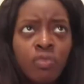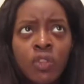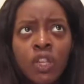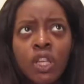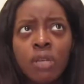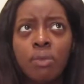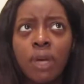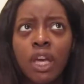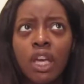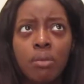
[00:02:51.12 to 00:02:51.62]

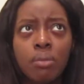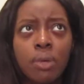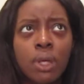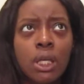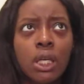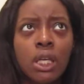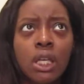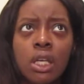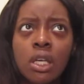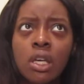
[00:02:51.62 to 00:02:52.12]

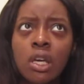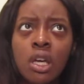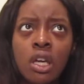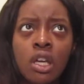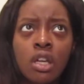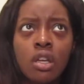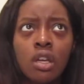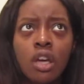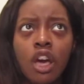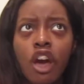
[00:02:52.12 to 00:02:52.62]
maybe
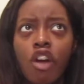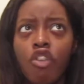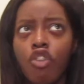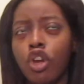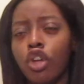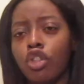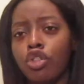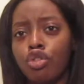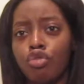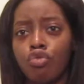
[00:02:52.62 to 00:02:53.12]

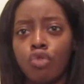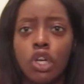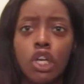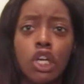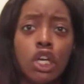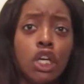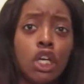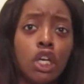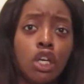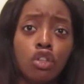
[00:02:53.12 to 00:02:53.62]
every
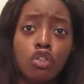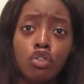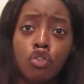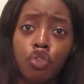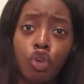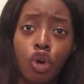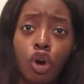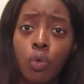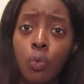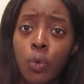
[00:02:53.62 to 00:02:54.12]
3 to
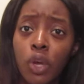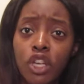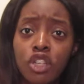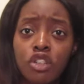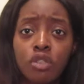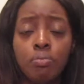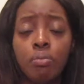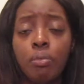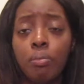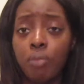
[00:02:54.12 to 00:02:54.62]
4 weeks,
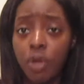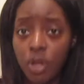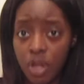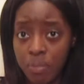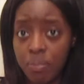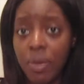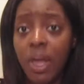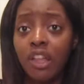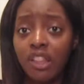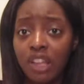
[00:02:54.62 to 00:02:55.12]
and
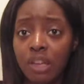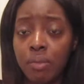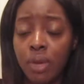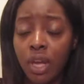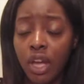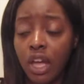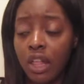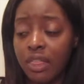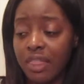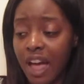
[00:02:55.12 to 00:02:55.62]

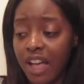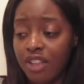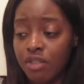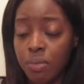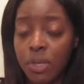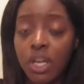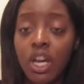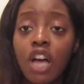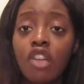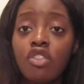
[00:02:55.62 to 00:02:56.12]
that's
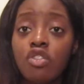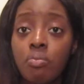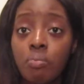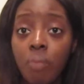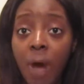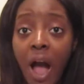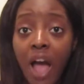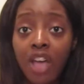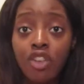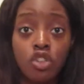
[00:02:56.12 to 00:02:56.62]
because of
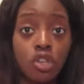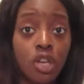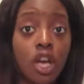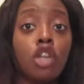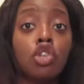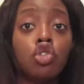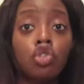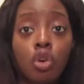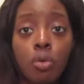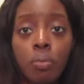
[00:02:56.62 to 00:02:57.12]
my
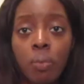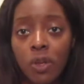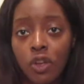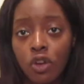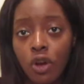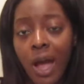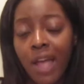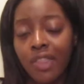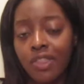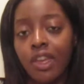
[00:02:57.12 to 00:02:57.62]
schedule, but
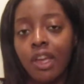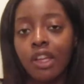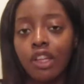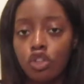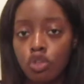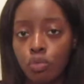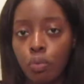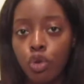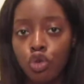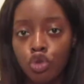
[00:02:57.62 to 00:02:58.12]
you're ideally
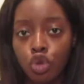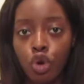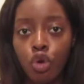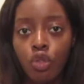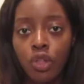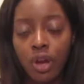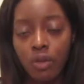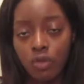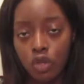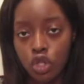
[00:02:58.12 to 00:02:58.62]
supposed to go
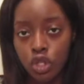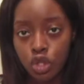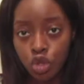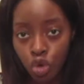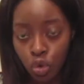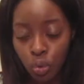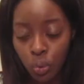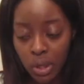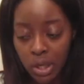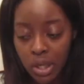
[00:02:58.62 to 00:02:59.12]
there every 2
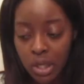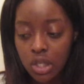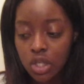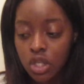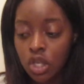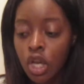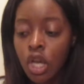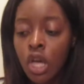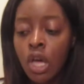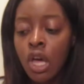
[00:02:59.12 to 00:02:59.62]
weeks.
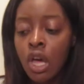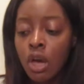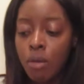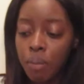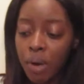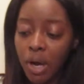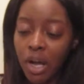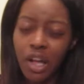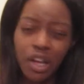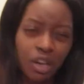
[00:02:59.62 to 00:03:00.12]

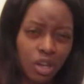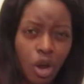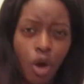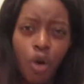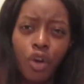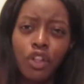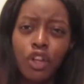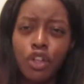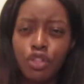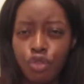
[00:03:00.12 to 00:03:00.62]
But
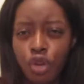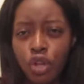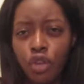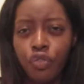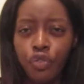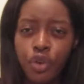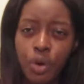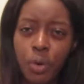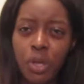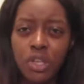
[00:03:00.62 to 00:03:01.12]
going in 3 or
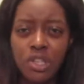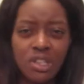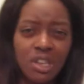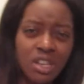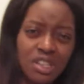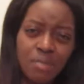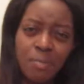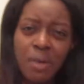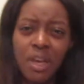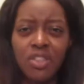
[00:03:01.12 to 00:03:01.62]
4 weeks
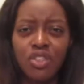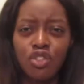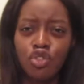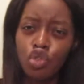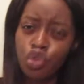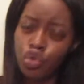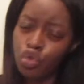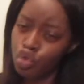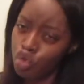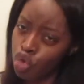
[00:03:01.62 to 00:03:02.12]
doesn't make
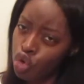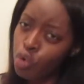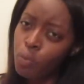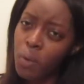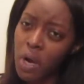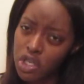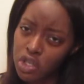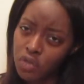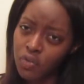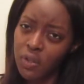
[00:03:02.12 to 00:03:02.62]
too
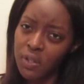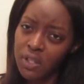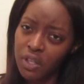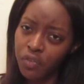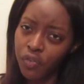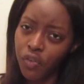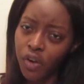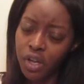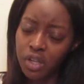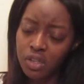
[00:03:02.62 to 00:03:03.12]
much of a
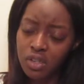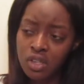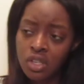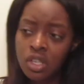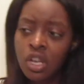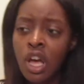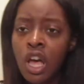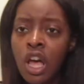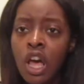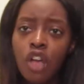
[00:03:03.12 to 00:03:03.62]
difference,
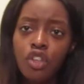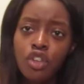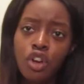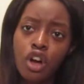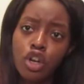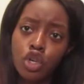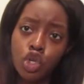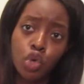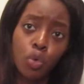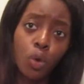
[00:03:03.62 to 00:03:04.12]
as
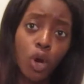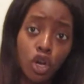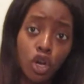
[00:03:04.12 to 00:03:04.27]
long as you wear